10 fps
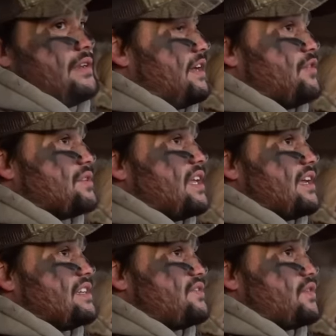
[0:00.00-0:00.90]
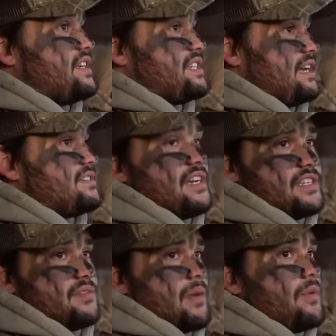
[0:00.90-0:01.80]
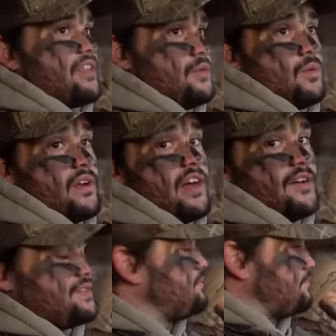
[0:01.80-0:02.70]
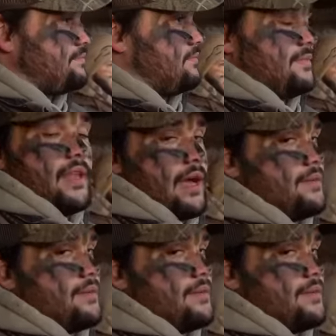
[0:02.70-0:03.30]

Now you would think it's freezing outside, you can see my breath, you'd want coffee. Nah,